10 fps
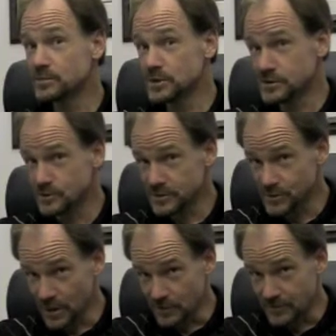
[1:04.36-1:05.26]
minister
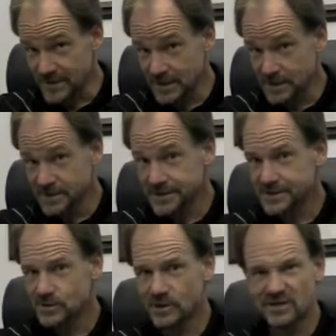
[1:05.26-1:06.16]
as well.
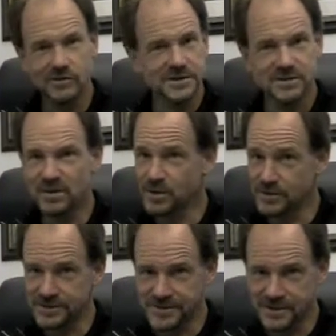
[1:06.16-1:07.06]
So I never listened to my
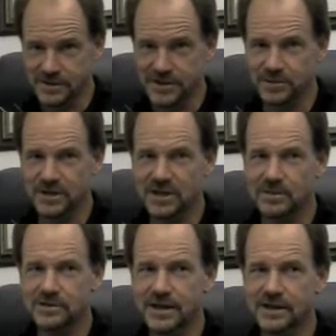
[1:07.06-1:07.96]
parents, and I became
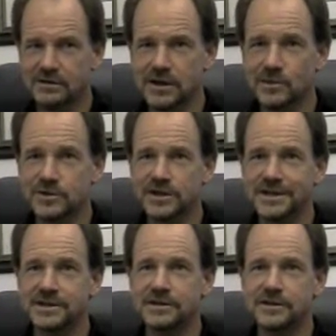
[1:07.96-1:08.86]
exactly that which
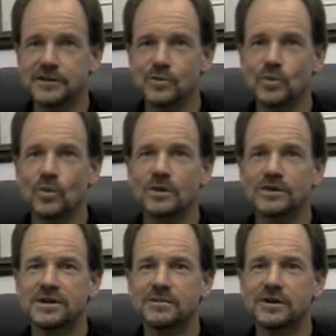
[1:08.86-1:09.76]
I didn't
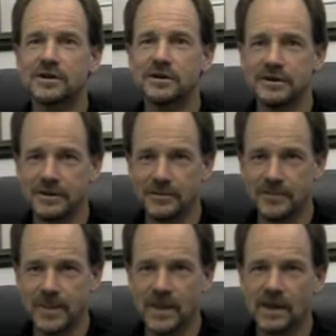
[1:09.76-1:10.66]
want to
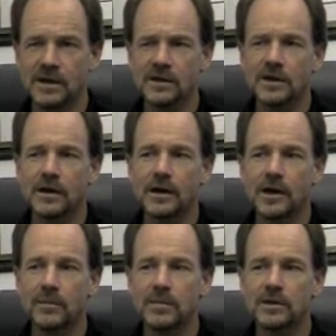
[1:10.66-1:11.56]
become.
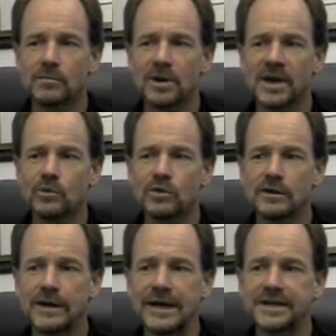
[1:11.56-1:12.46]
But I
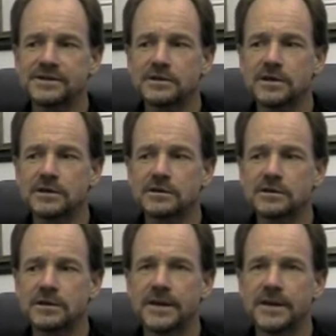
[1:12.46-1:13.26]
realized that